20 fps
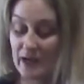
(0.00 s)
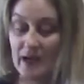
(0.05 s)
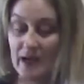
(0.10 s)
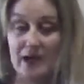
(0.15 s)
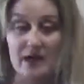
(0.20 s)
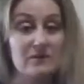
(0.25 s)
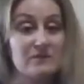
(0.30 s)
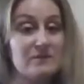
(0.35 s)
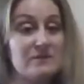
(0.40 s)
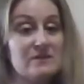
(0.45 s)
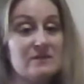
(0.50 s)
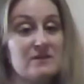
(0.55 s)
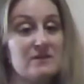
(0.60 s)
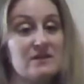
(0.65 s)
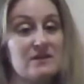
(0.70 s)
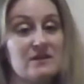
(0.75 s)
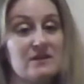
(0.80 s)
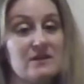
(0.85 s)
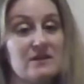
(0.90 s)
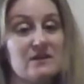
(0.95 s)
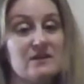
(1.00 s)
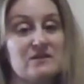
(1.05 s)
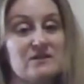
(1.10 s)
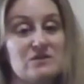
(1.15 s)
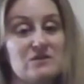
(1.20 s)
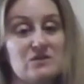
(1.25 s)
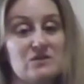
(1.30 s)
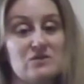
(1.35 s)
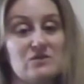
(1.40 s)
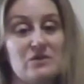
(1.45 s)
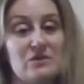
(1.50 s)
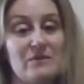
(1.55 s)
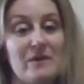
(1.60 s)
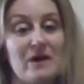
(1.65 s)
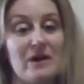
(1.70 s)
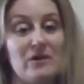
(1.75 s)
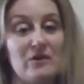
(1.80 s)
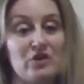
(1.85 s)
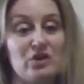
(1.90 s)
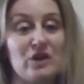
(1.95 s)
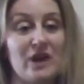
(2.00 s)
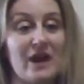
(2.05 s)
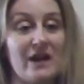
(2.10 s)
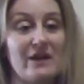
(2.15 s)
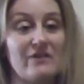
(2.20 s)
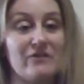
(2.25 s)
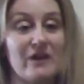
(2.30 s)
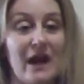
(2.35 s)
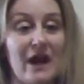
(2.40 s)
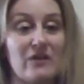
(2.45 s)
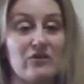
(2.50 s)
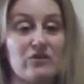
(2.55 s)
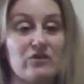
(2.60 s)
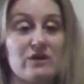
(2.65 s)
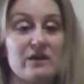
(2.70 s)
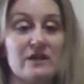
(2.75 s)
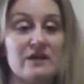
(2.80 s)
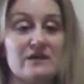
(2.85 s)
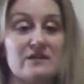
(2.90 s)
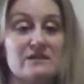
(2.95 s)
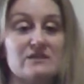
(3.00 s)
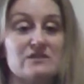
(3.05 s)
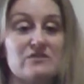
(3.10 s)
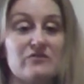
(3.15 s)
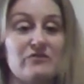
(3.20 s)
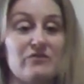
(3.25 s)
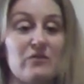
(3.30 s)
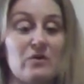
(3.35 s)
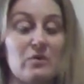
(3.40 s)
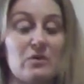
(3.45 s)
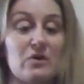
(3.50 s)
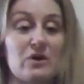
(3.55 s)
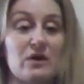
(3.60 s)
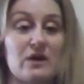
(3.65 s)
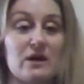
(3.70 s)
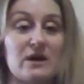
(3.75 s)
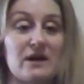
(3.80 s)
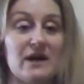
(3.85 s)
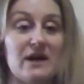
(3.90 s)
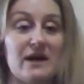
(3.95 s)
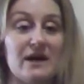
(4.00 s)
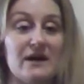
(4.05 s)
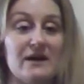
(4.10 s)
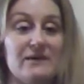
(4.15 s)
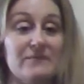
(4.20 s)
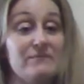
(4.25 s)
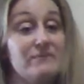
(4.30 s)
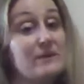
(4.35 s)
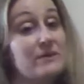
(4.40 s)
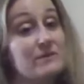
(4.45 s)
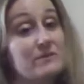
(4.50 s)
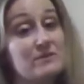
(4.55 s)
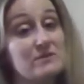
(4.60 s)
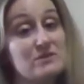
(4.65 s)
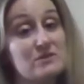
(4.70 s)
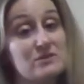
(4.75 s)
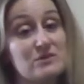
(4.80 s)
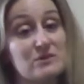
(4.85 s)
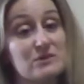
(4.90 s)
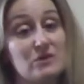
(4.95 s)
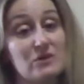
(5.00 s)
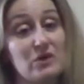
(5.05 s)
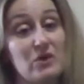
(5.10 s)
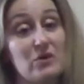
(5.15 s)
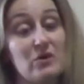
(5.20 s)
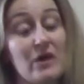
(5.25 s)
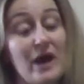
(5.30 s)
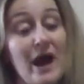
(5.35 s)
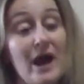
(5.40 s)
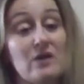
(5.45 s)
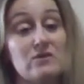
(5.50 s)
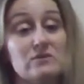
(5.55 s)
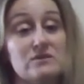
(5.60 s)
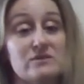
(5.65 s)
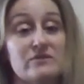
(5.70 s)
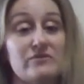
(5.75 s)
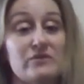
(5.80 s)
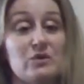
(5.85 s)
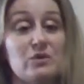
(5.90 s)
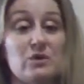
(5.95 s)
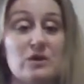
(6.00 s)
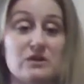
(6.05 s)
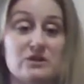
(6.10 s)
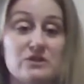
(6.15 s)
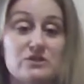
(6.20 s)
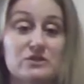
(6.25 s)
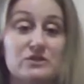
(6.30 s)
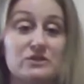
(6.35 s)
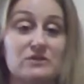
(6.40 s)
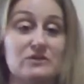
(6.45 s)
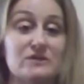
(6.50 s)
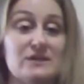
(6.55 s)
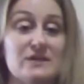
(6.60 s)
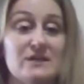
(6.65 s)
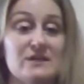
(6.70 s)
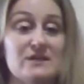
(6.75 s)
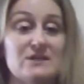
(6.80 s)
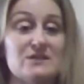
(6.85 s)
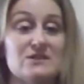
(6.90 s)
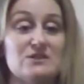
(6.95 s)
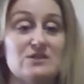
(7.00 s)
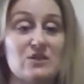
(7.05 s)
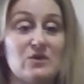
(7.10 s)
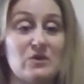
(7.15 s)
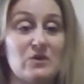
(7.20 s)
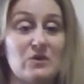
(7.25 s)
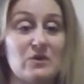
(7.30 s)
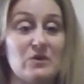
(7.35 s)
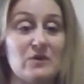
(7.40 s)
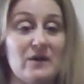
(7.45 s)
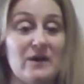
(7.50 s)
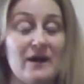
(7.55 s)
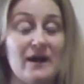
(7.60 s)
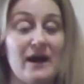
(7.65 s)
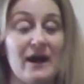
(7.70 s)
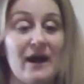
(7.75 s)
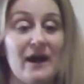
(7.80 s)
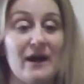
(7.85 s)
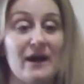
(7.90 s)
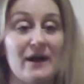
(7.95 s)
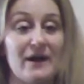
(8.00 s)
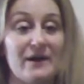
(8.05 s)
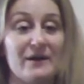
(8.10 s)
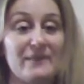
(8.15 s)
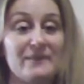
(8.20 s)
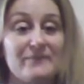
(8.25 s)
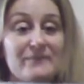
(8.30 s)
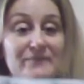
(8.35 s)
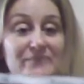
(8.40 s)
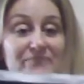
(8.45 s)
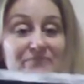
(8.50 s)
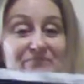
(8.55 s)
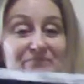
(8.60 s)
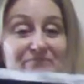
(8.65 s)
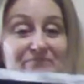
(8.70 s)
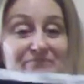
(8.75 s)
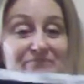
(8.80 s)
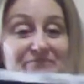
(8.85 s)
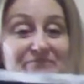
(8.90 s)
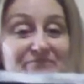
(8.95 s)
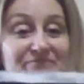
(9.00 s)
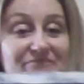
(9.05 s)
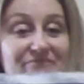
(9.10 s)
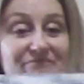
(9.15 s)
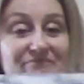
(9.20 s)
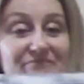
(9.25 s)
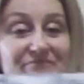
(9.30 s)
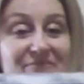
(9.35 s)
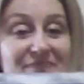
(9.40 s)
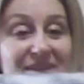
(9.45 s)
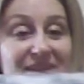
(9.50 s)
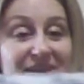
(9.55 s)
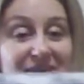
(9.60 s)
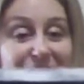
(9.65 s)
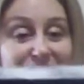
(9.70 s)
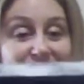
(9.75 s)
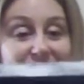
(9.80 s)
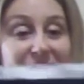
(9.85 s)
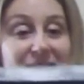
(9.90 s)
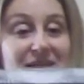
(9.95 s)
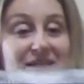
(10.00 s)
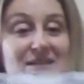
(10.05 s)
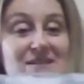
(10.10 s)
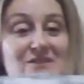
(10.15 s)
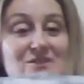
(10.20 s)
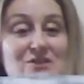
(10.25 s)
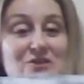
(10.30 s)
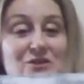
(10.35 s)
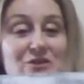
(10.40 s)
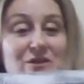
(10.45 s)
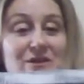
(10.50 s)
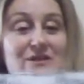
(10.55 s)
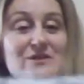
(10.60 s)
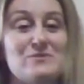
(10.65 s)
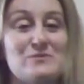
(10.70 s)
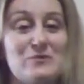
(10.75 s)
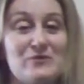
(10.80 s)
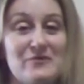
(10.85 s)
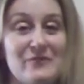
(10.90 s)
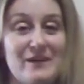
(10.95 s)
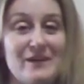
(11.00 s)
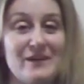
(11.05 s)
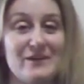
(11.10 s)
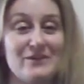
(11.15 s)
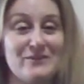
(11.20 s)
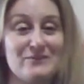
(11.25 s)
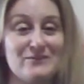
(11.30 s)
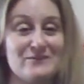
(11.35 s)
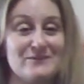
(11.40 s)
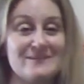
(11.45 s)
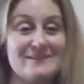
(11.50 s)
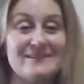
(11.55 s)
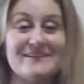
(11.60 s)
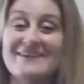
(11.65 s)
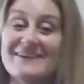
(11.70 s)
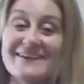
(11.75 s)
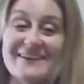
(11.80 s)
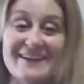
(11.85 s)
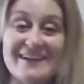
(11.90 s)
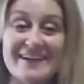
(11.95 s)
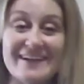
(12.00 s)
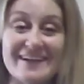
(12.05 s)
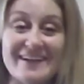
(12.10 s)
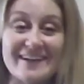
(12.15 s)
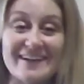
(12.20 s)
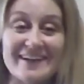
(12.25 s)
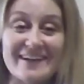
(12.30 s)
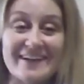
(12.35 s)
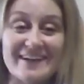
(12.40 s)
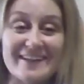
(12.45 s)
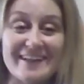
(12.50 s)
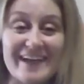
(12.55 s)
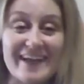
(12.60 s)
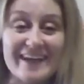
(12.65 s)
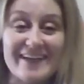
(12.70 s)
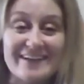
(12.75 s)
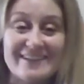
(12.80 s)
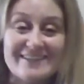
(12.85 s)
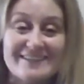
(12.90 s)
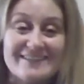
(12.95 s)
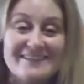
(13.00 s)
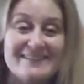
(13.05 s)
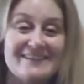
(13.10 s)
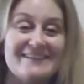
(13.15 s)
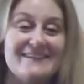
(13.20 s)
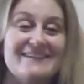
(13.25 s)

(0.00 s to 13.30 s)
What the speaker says: And I'll be talking soon about creative gatherings for people to do at their own house if you want to. So I'm excited to show you guys more videos. Thanks.